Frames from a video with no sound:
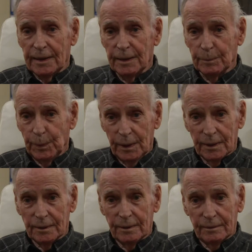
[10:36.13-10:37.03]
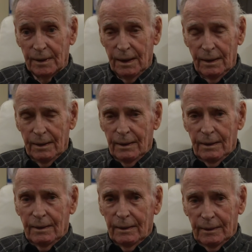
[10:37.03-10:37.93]
unplugged,
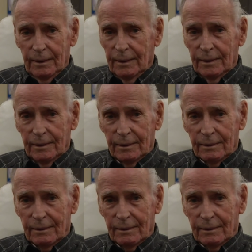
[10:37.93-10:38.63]
uh,